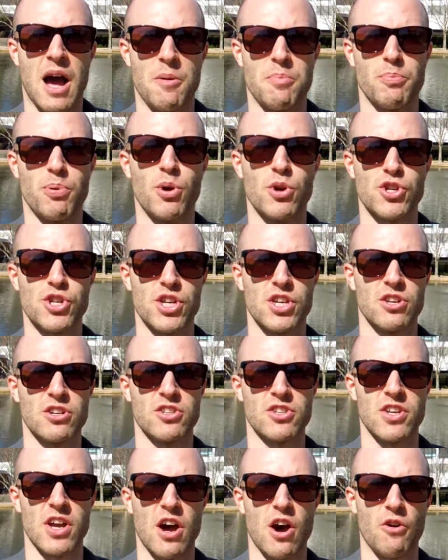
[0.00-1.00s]
pushing
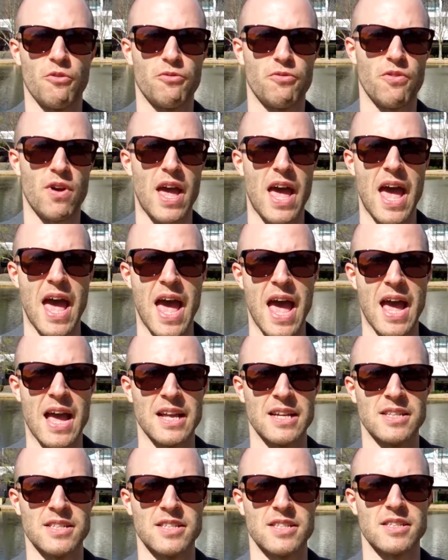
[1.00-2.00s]
yourself
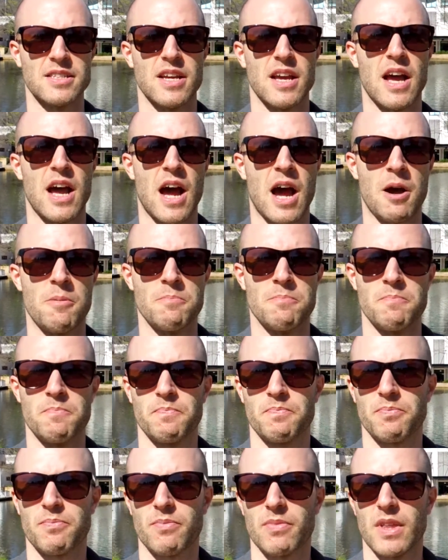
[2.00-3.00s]
and
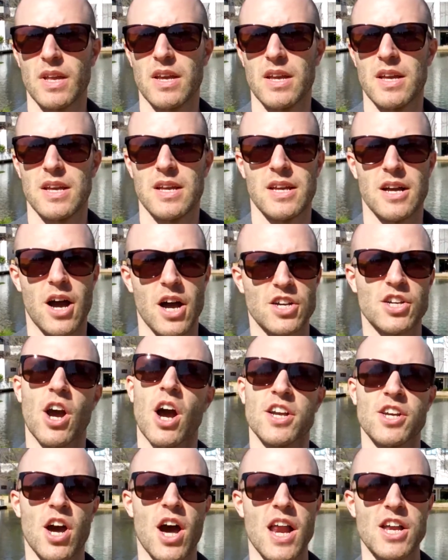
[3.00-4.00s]
I
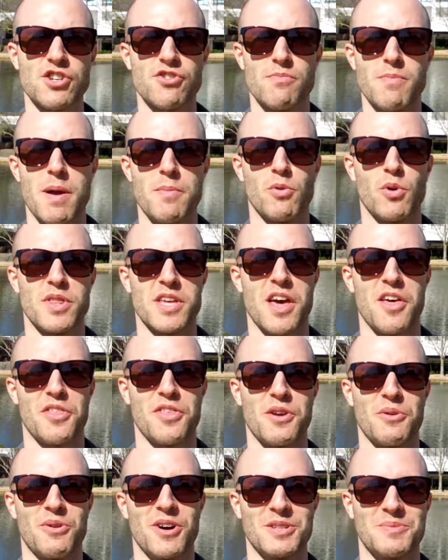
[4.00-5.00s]
can't actually remember what the other
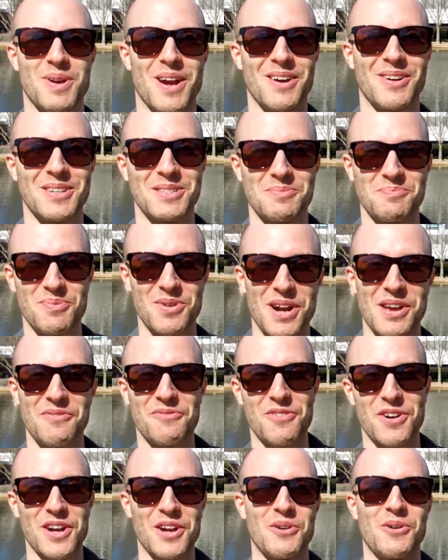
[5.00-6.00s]
thing was, but it was pretty
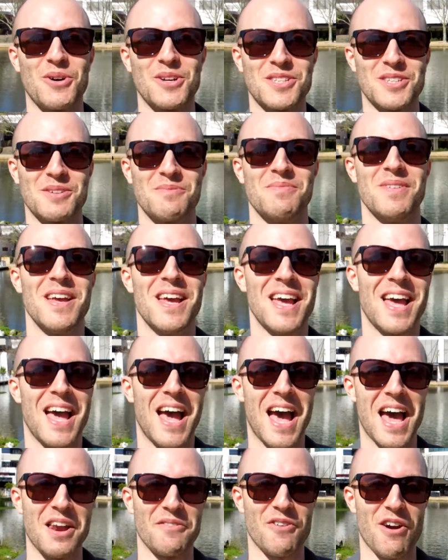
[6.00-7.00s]
freaking awesome.
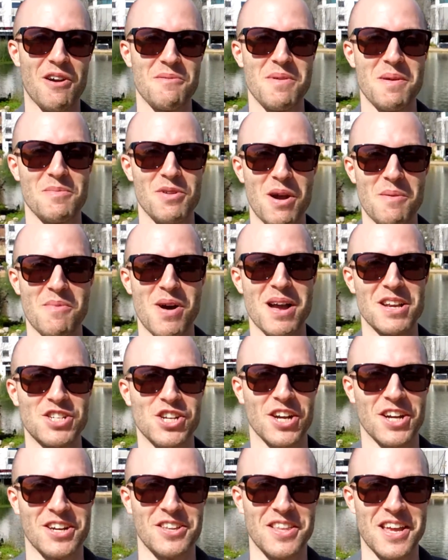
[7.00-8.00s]
And if I remember, I might
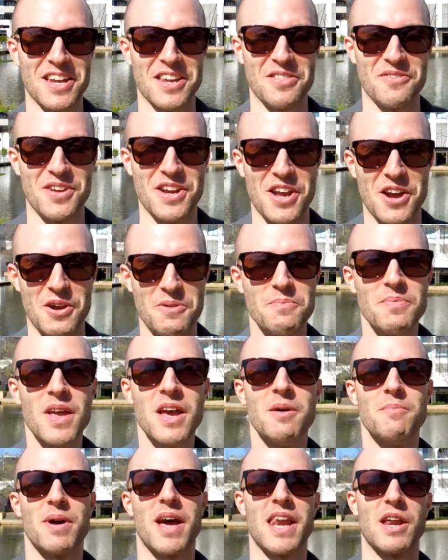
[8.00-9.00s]
chuck it on the end of the video.
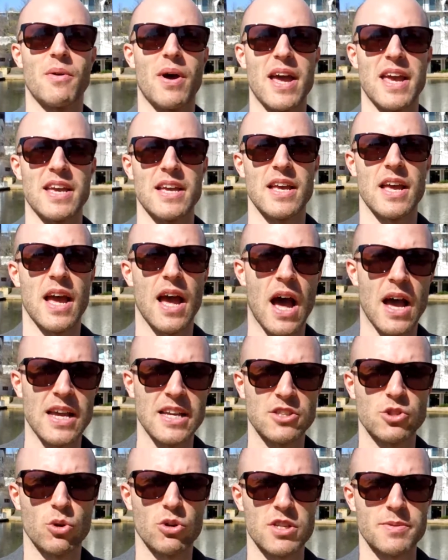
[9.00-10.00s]
But anyway, he
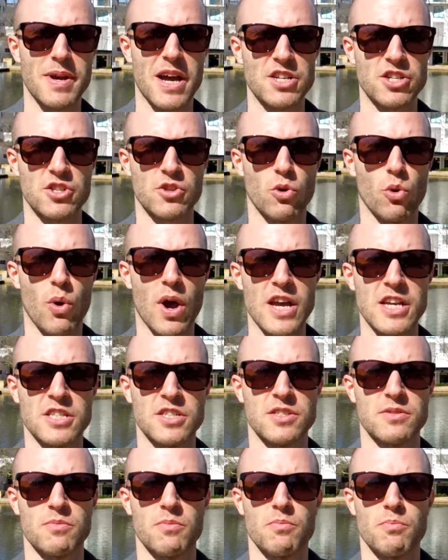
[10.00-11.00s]
talks about just
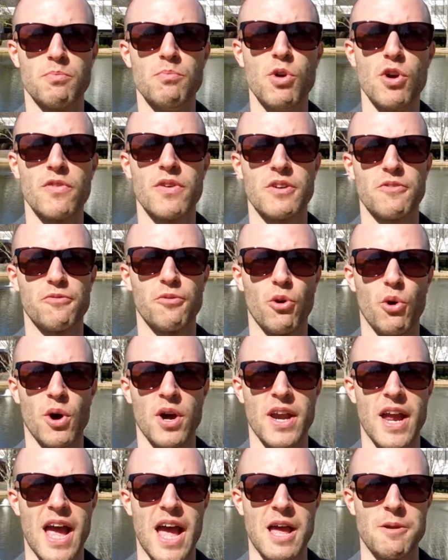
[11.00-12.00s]
always moving
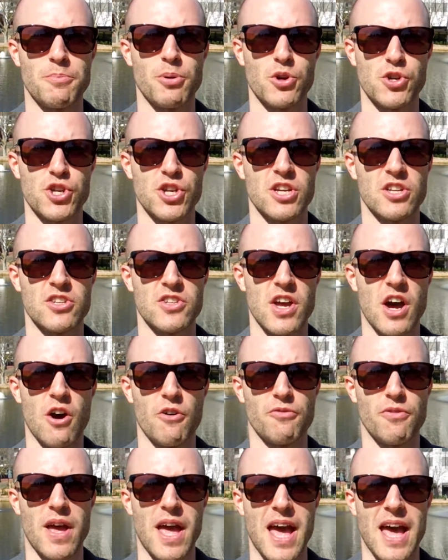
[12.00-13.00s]
forward and pushing yourself
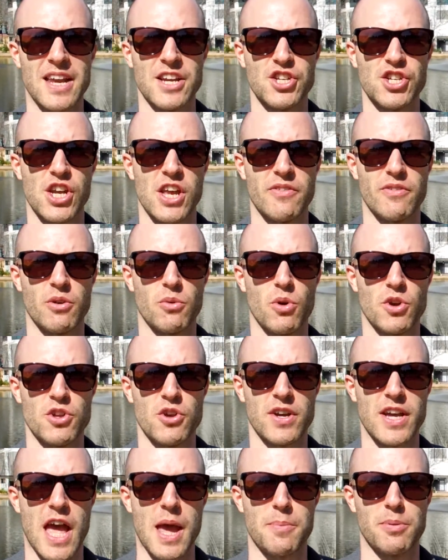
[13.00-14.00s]
and achieving what you're
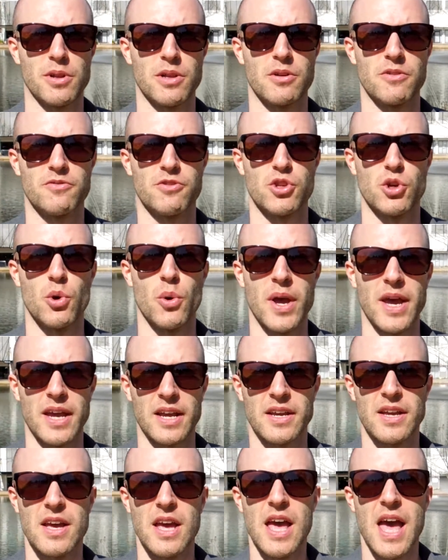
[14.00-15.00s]
capable of doing.
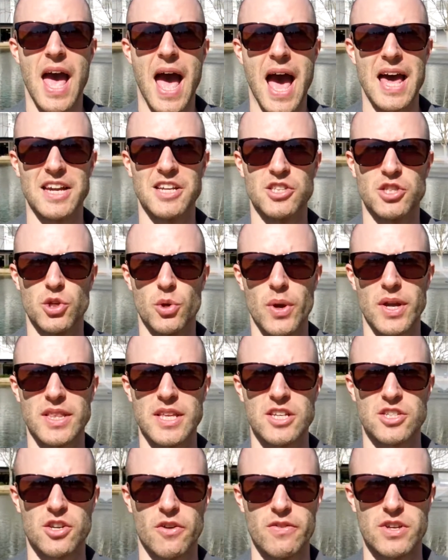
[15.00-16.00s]
And in doing
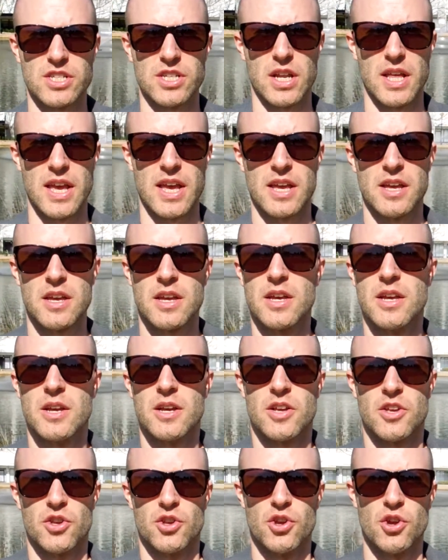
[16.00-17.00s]
this, obviously,
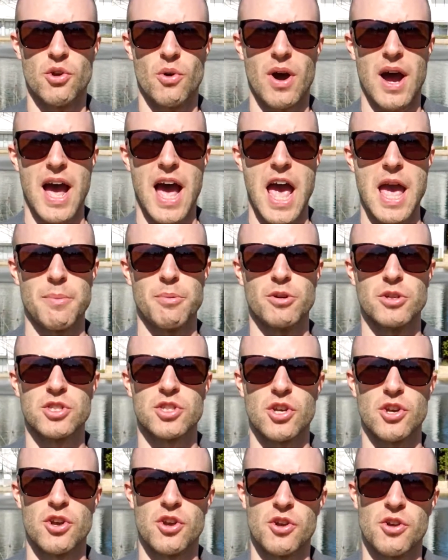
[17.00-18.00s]
you are able
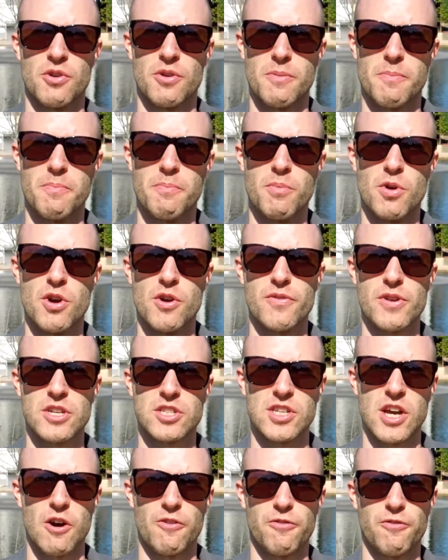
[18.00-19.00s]
to move
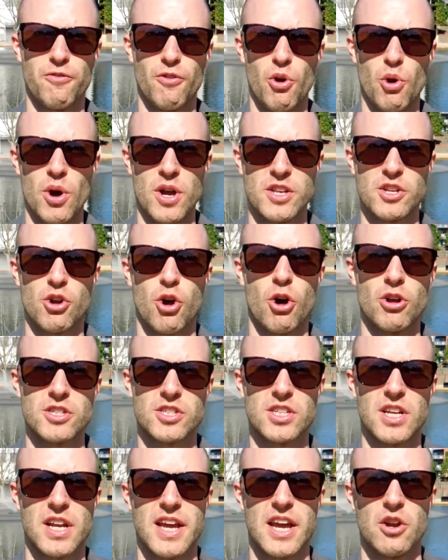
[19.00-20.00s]
yourself forward
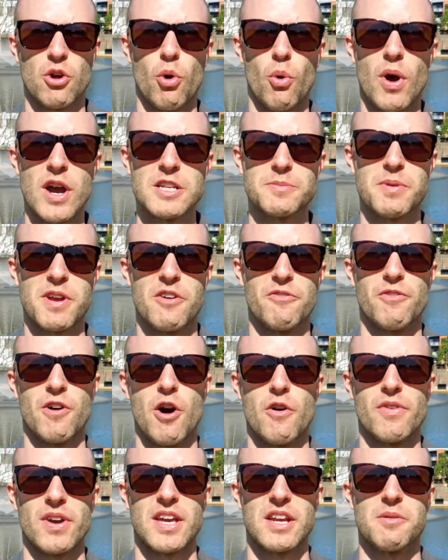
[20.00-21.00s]
constantly and always be
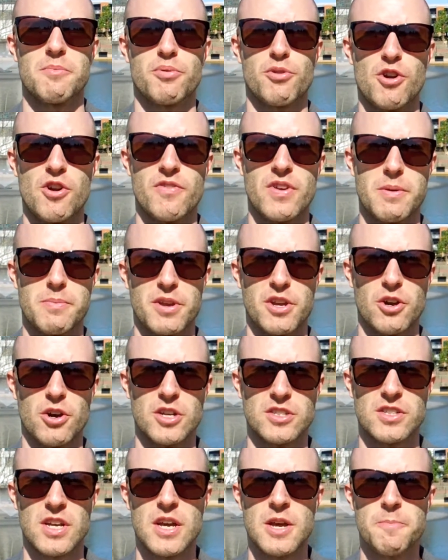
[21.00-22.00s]
evolving and improving.
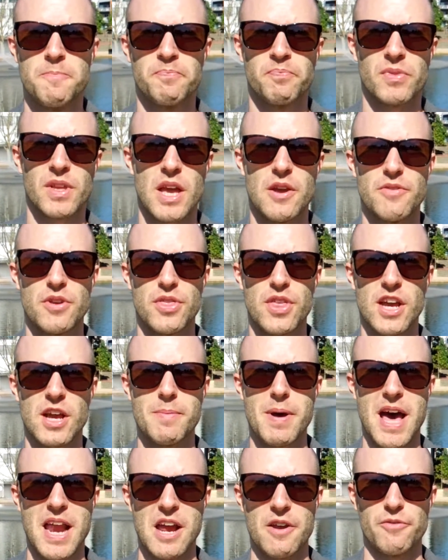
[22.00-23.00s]
Because if you think
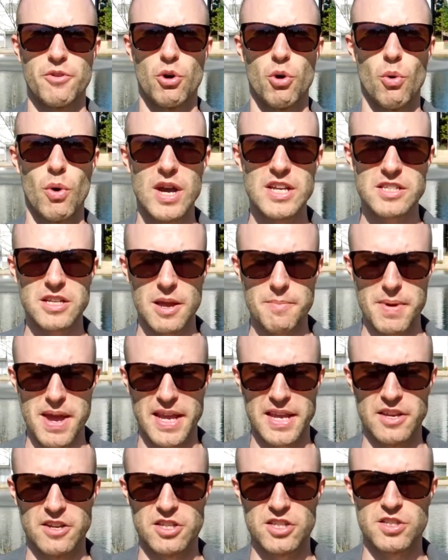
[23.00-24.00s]
about it, if you're always like
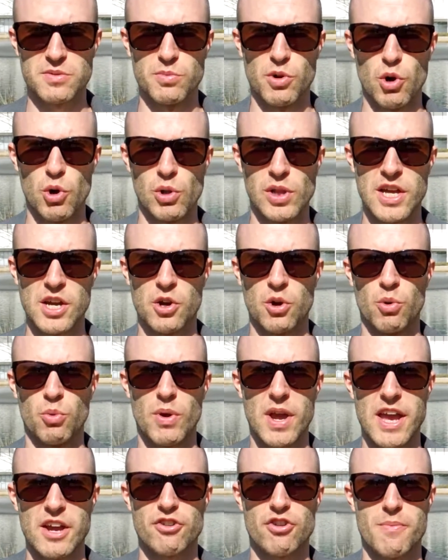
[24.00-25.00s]
making a small little
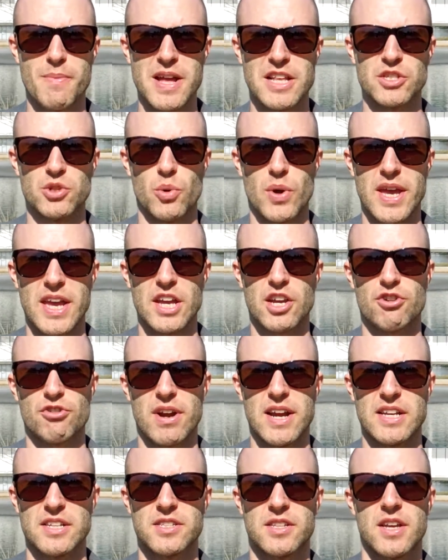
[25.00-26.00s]
incremental
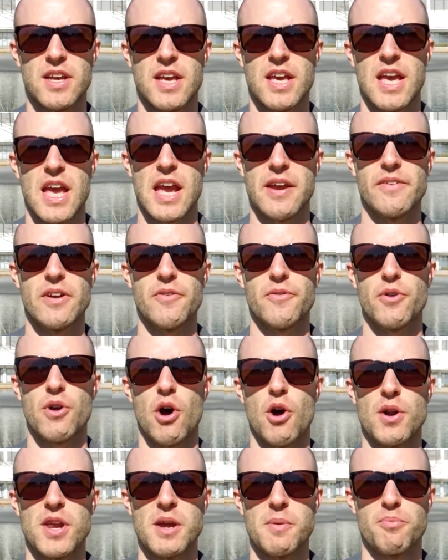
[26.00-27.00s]
increase, even if you
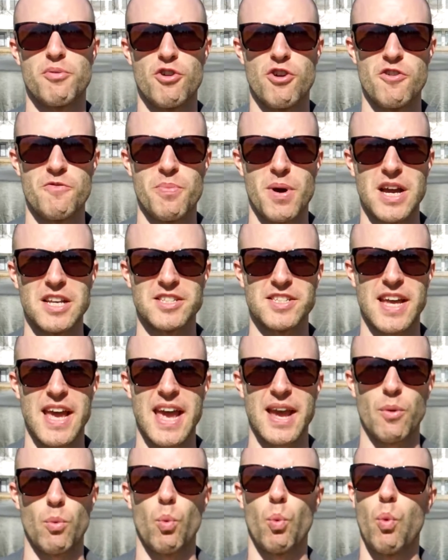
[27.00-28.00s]
only improve by
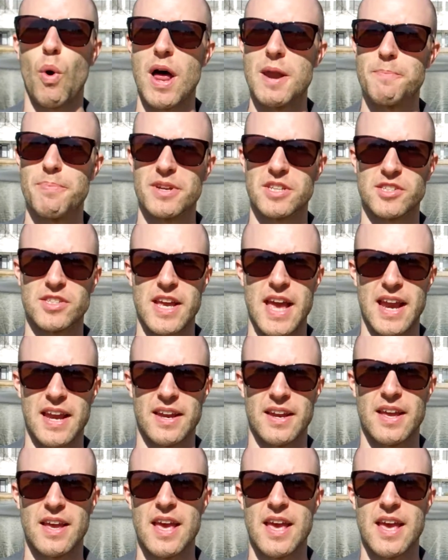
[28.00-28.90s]
say 1%